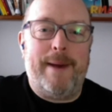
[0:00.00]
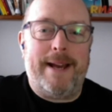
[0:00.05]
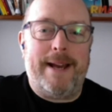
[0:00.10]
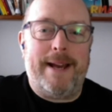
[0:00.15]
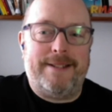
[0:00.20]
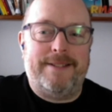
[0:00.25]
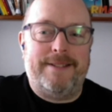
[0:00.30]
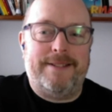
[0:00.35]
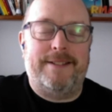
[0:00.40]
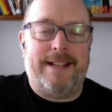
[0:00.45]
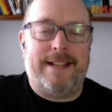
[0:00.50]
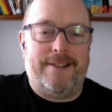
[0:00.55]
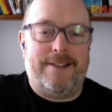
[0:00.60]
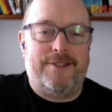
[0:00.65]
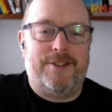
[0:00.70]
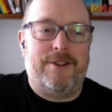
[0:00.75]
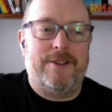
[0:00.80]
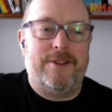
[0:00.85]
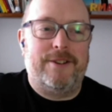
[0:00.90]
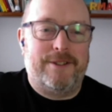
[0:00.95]
best dad
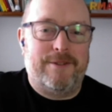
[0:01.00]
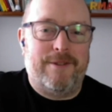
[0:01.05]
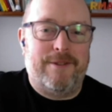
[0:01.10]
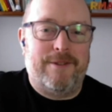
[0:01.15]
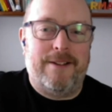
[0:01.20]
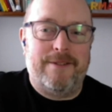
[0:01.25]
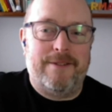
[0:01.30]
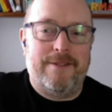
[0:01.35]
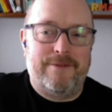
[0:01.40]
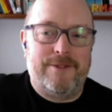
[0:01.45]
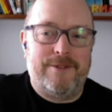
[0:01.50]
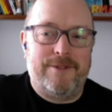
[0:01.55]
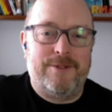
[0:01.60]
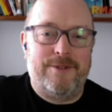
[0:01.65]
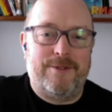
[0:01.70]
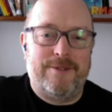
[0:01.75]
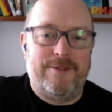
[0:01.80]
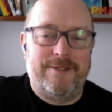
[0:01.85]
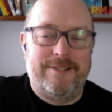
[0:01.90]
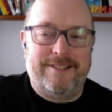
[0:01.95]
jokes around for
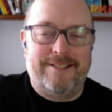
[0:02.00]
sure.